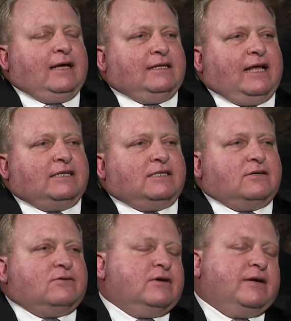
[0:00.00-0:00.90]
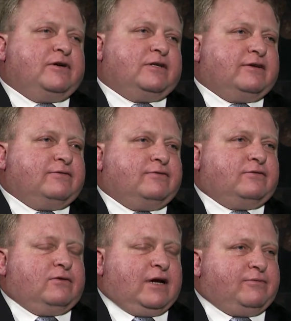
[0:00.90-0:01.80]
That's a
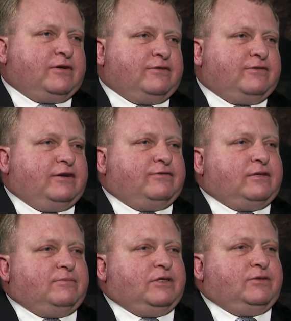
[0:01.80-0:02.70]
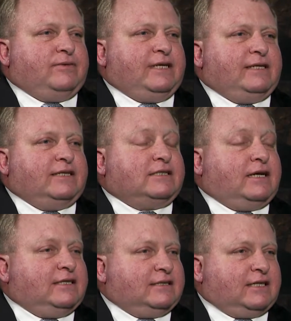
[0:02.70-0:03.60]
collaborative effort between the
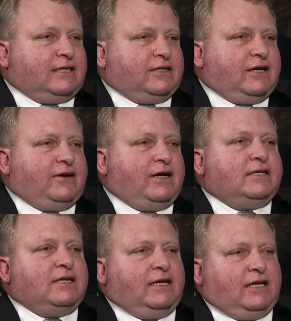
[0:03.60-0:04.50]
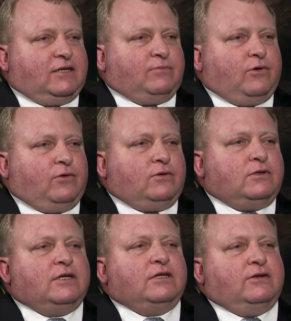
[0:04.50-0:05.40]
CITES Secretariat,
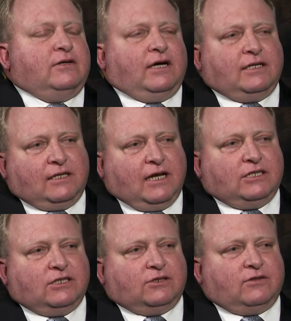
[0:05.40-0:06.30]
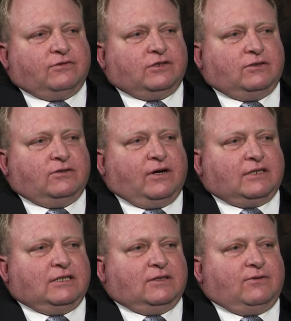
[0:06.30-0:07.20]
Interpol, the United Nations Office on
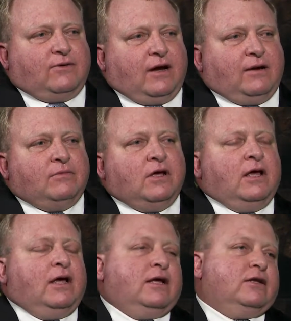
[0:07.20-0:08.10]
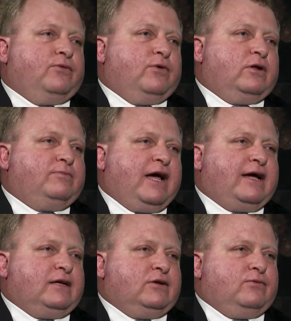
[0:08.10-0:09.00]
Drugs and Crime, the World
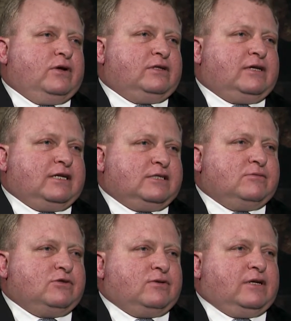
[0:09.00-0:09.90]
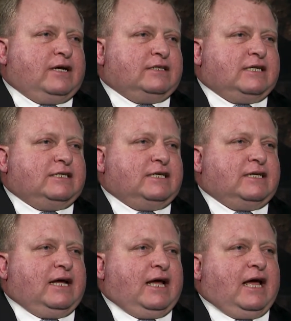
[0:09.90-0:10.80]
Bank and the World Customs
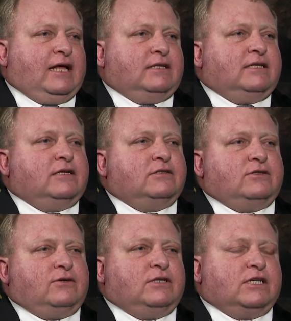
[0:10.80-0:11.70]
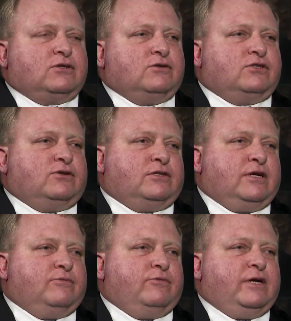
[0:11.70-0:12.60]
Organization. And through this
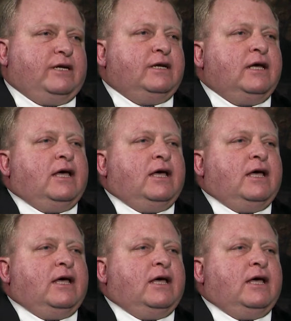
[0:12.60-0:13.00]
consortium, we